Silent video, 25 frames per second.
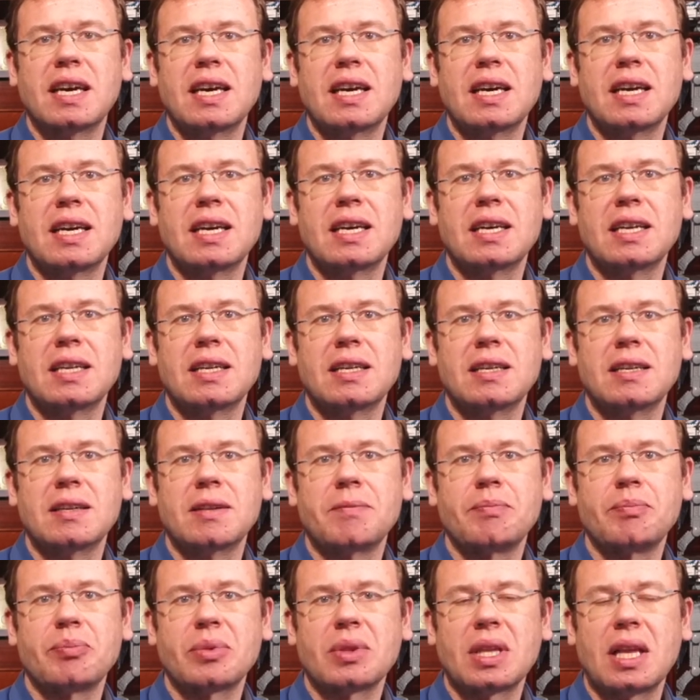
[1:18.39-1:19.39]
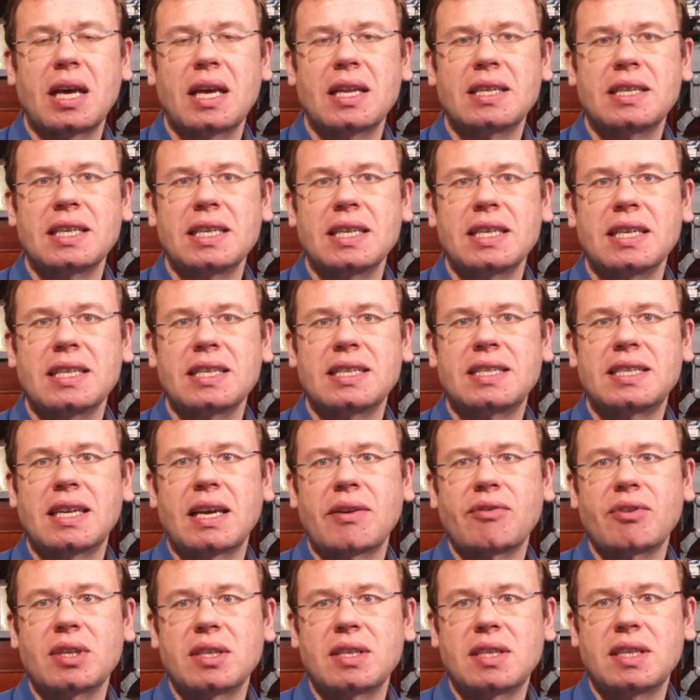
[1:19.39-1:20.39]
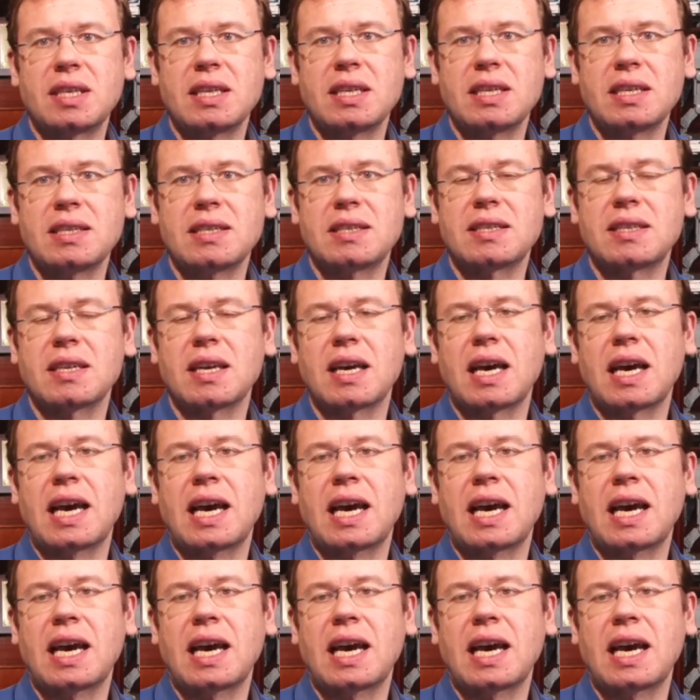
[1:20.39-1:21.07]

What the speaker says: in the 70s,